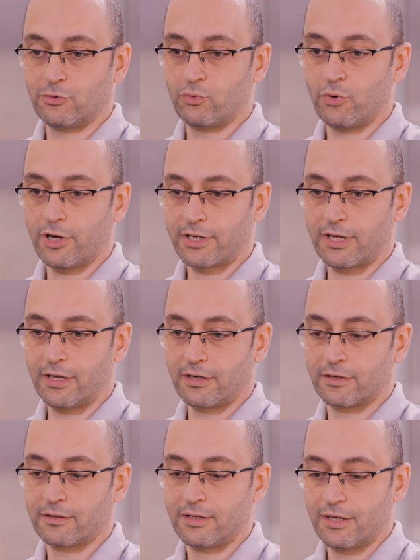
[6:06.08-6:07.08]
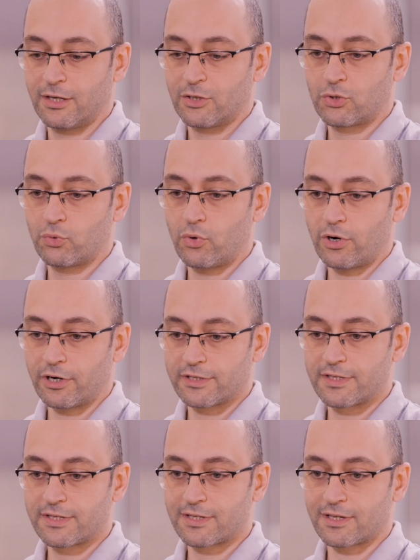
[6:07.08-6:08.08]
working
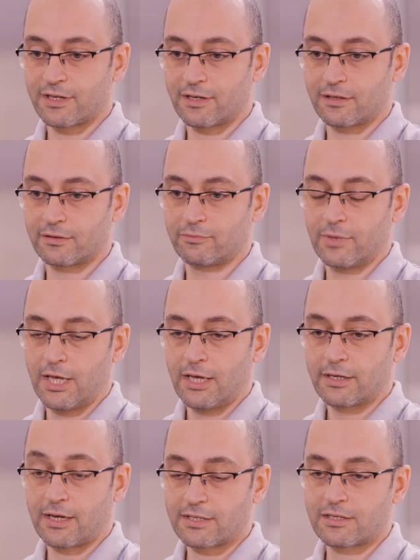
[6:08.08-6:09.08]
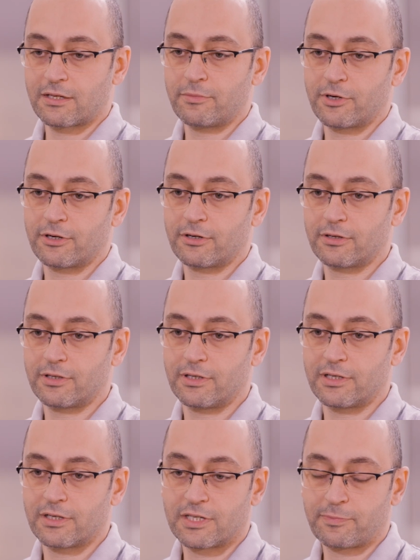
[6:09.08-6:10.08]
towards
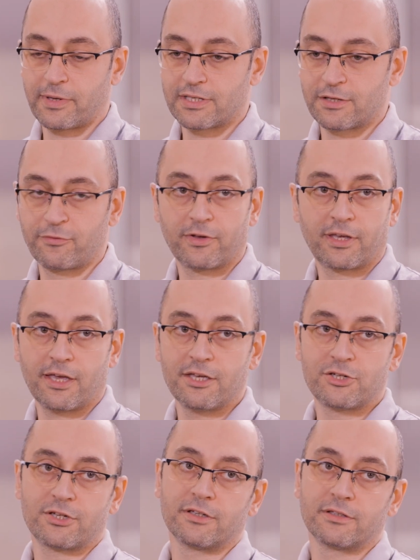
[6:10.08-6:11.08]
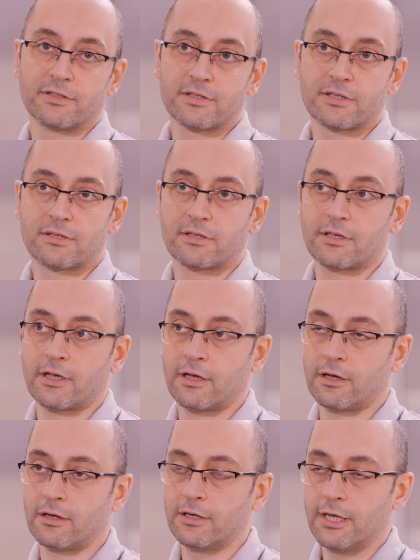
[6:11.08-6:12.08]
customer specifications,
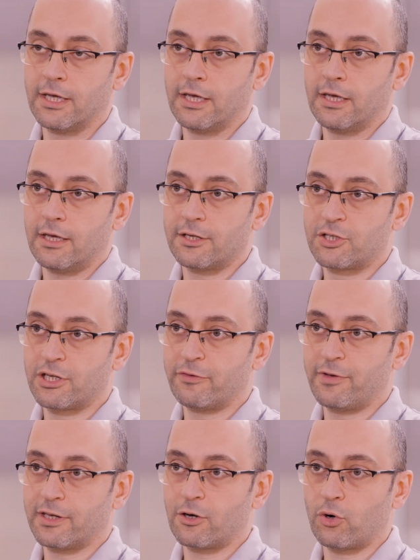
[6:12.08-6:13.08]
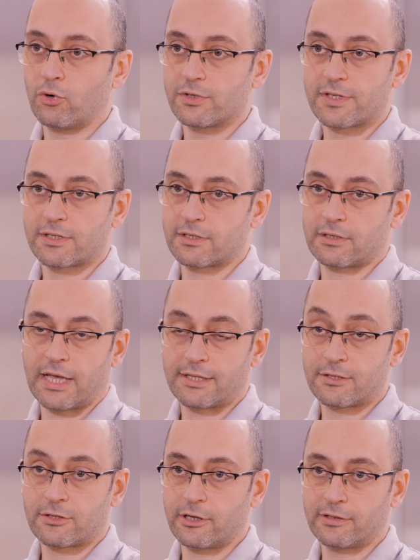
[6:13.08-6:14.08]
achieving goals
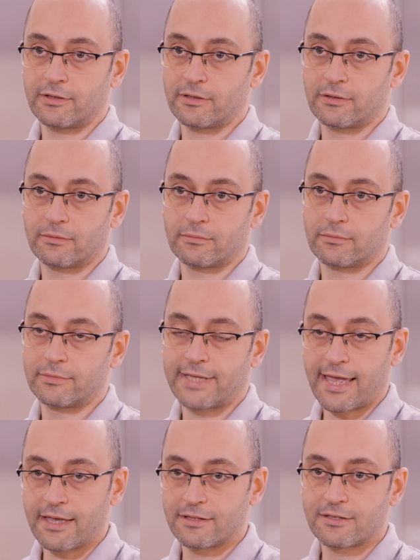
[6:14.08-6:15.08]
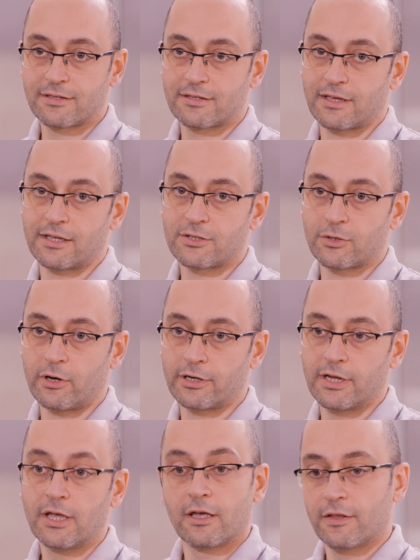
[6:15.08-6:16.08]
at certain dates and so on,
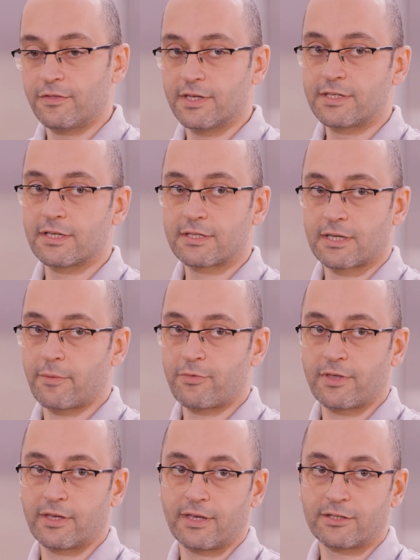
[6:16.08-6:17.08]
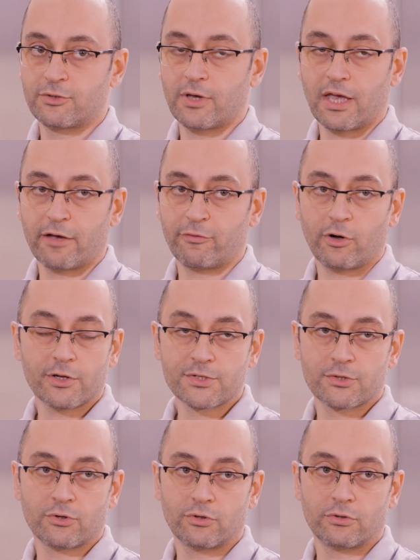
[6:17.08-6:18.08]
this is something that you have
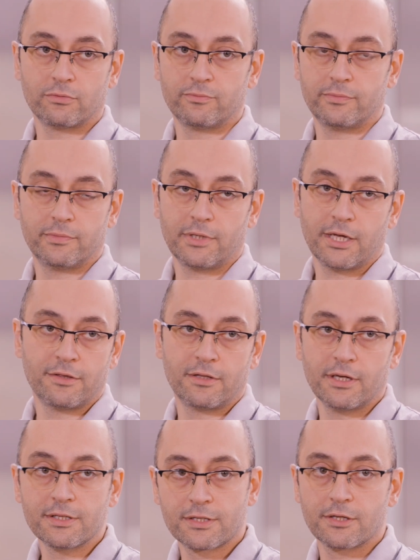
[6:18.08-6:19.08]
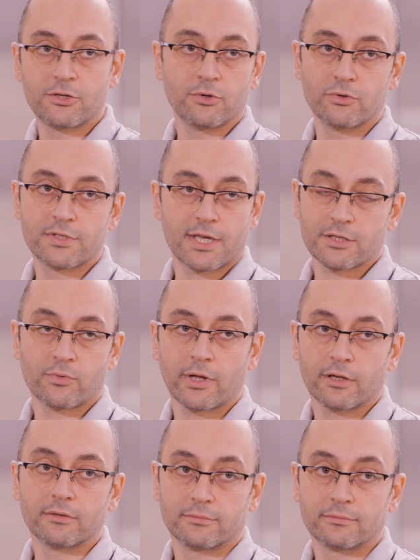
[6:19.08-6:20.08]
also in the institutes as well.